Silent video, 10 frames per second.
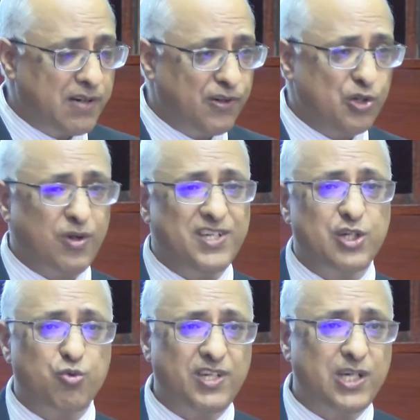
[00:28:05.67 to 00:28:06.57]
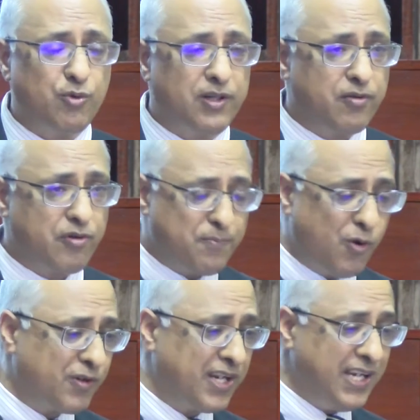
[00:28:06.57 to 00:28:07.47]
for 2021
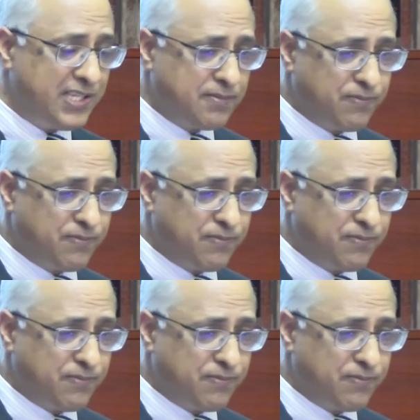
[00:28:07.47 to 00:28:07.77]
report is